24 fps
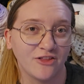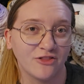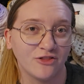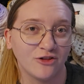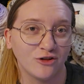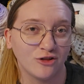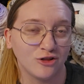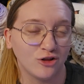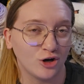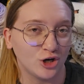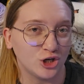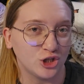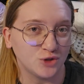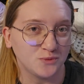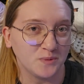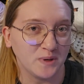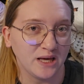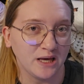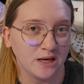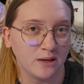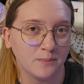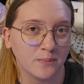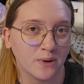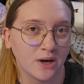the large
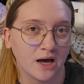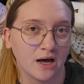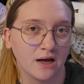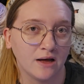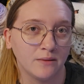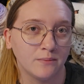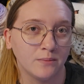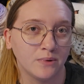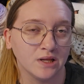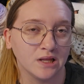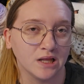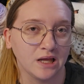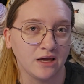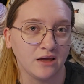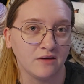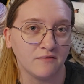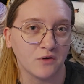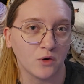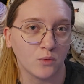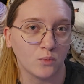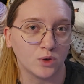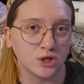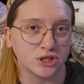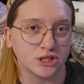Peep, I
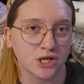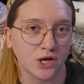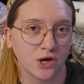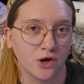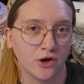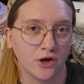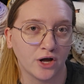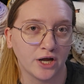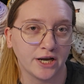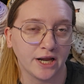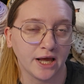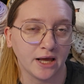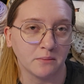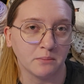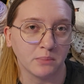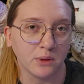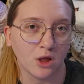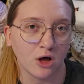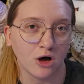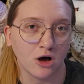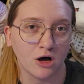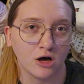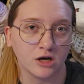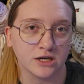believe, was on a
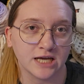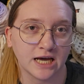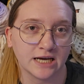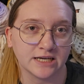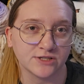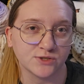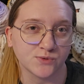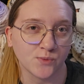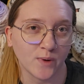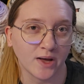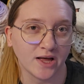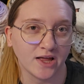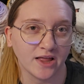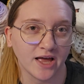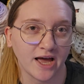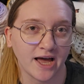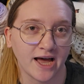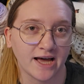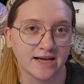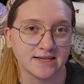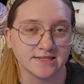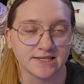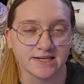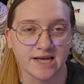blog as well
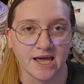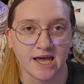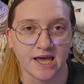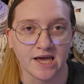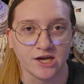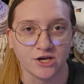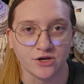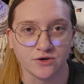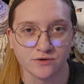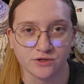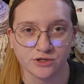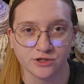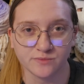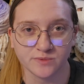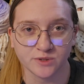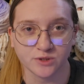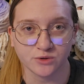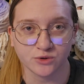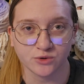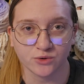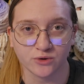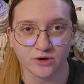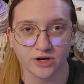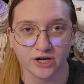as a YouTube
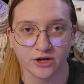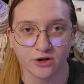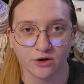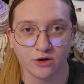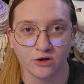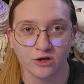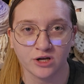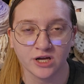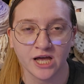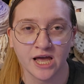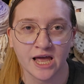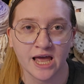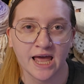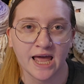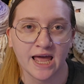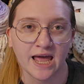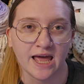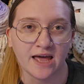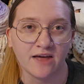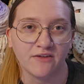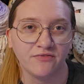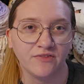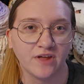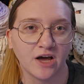tutorial.
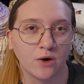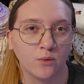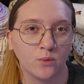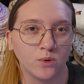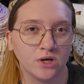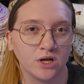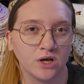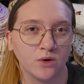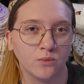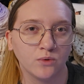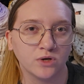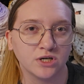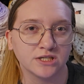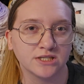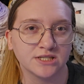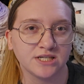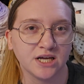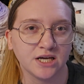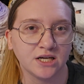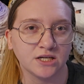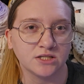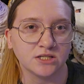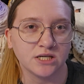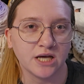And that one I want to
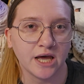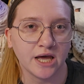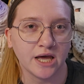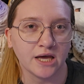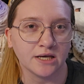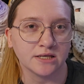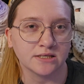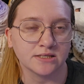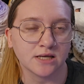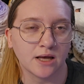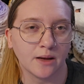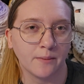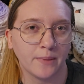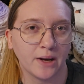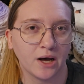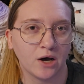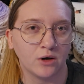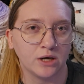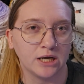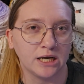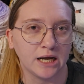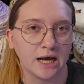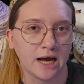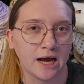say takes
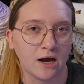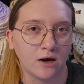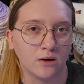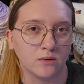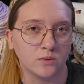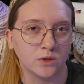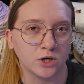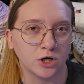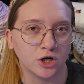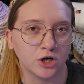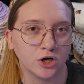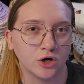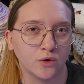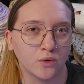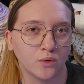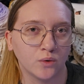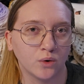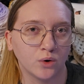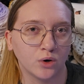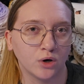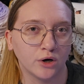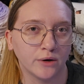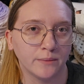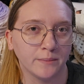about an hour
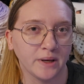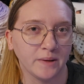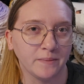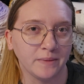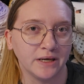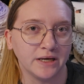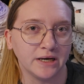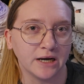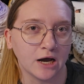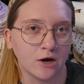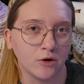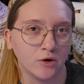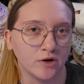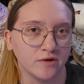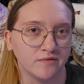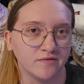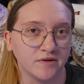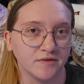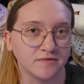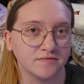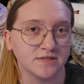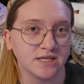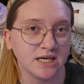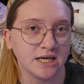or maybe an hour and
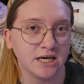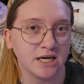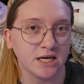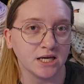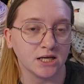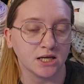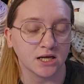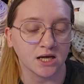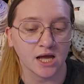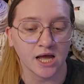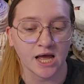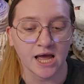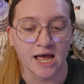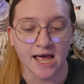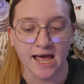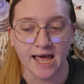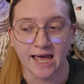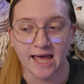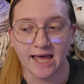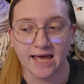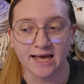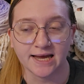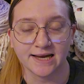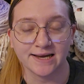15.
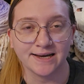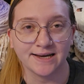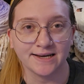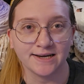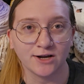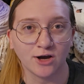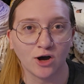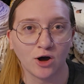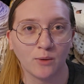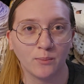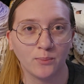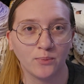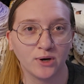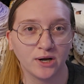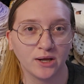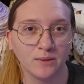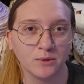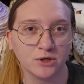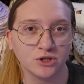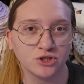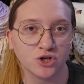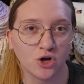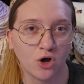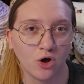And pretty
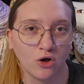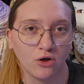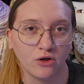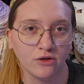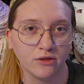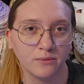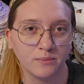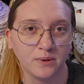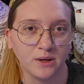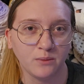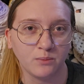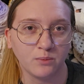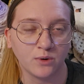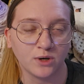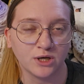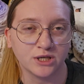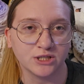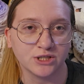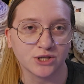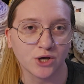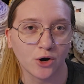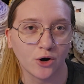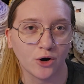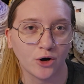much all the Peep
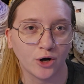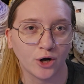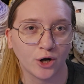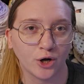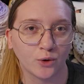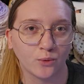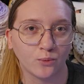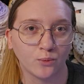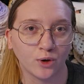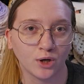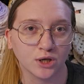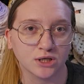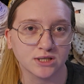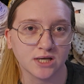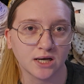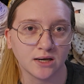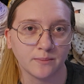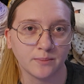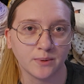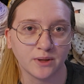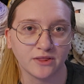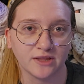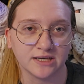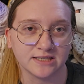ones are worked
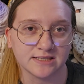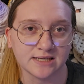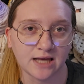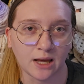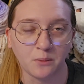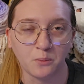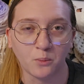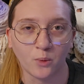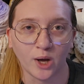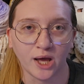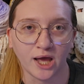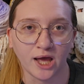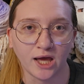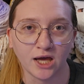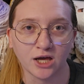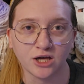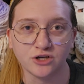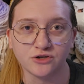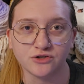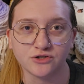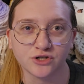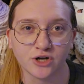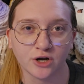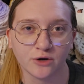up the same way.
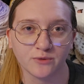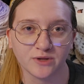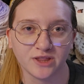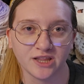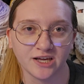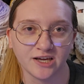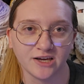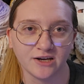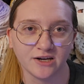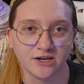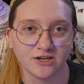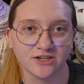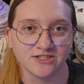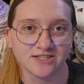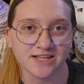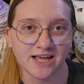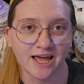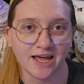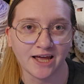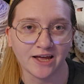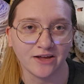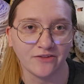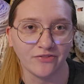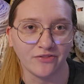You start with the ears
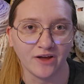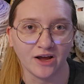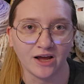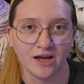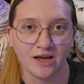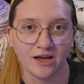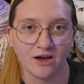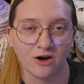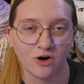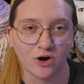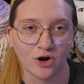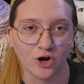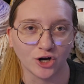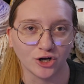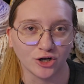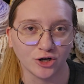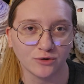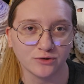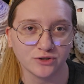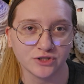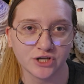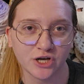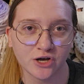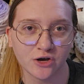and they are
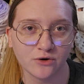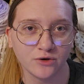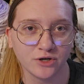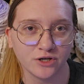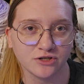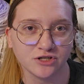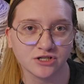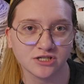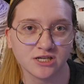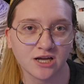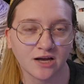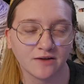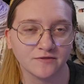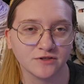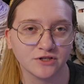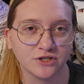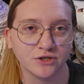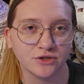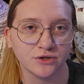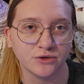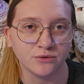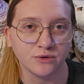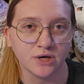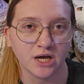no sew. You just have
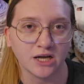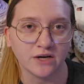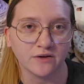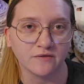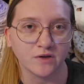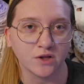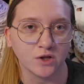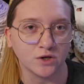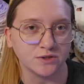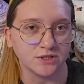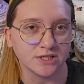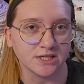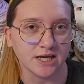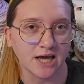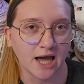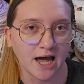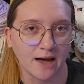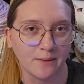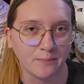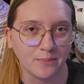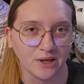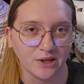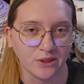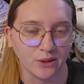to kind of close the
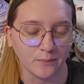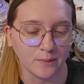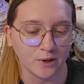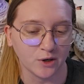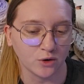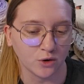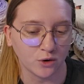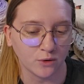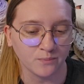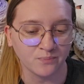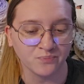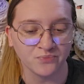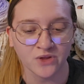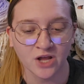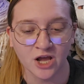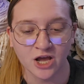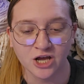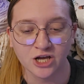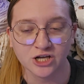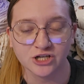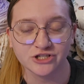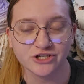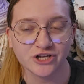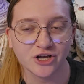gap in the middle.
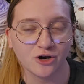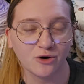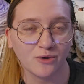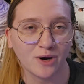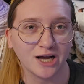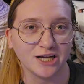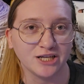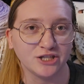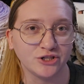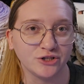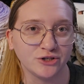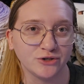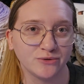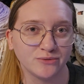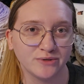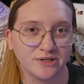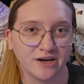So I do